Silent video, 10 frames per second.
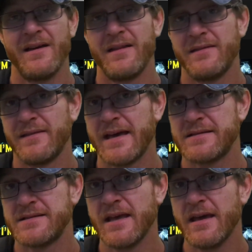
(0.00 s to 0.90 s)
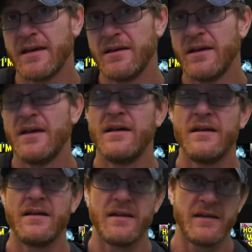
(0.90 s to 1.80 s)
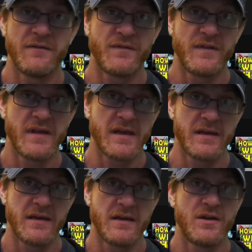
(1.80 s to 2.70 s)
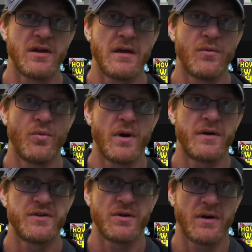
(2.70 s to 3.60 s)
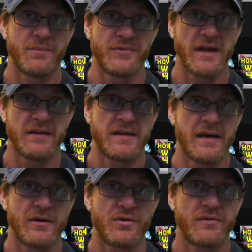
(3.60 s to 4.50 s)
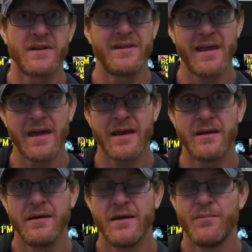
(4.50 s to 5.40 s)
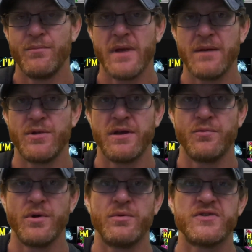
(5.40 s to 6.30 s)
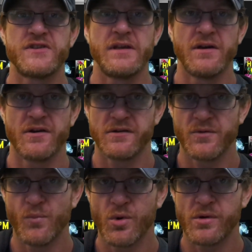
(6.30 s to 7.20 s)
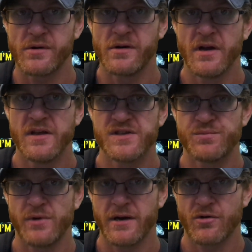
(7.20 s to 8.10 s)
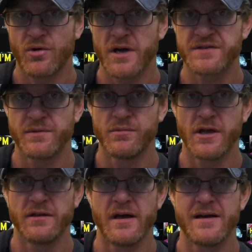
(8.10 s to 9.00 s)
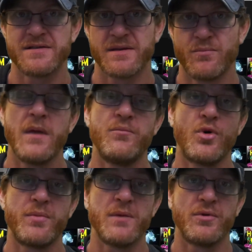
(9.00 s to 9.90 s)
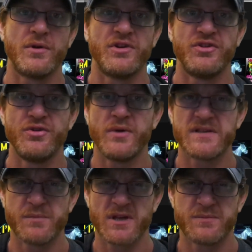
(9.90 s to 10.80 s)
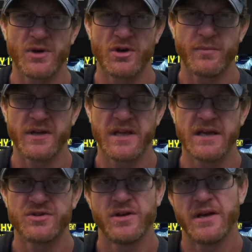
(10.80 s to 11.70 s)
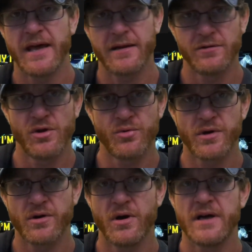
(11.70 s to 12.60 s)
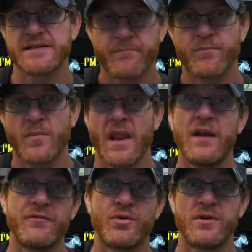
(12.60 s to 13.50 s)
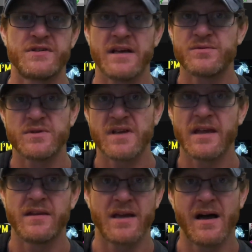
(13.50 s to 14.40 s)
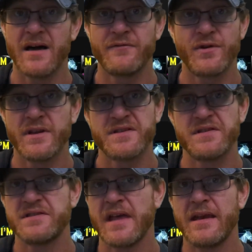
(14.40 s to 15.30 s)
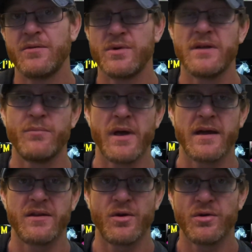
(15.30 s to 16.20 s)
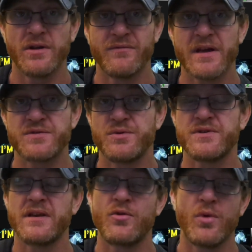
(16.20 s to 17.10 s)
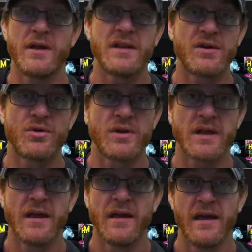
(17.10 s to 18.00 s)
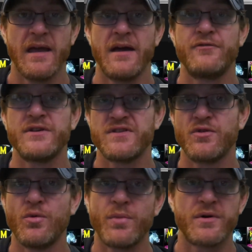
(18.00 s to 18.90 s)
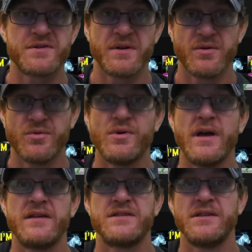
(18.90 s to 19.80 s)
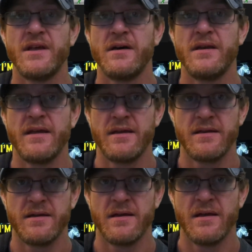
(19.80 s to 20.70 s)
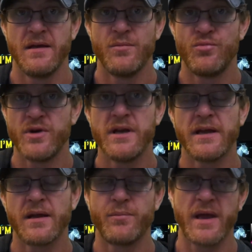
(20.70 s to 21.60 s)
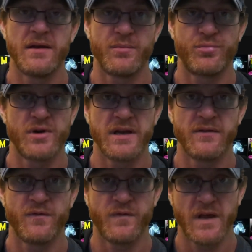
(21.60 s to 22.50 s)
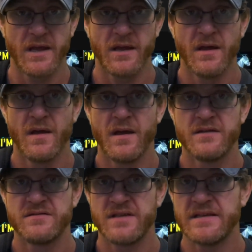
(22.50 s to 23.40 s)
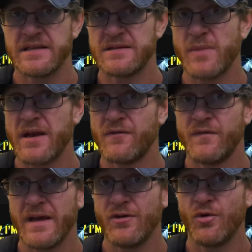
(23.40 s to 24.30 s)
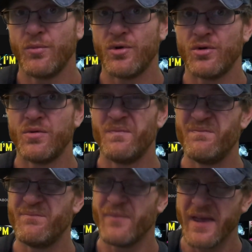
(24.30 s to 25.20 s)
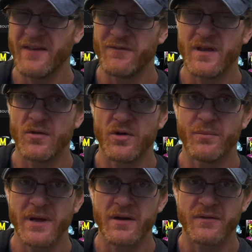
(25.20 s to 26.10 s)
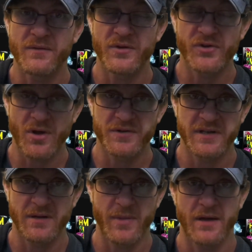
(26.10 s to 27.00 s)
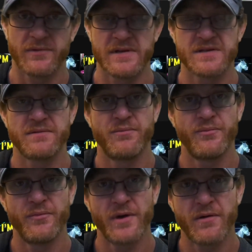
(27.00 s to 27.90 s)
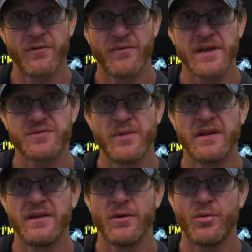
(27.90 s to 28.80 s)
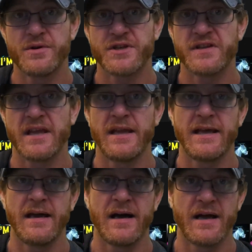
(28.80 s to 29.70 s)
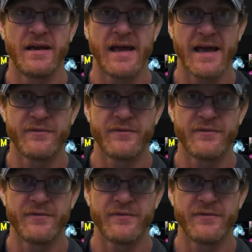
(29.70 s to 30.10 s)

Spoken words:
And that said, if they were to update the algorithm, then maybe we would see a more spread across the bloodlines and more people doing some experimentation at a lower cost. And of course, as we said, the con for this is that it would impact the early investors, and quite literally every single person who has done a breeding and paid a breeding fee since it's been available may feel a bit of salty about this. Their investment, the horses that they got, have a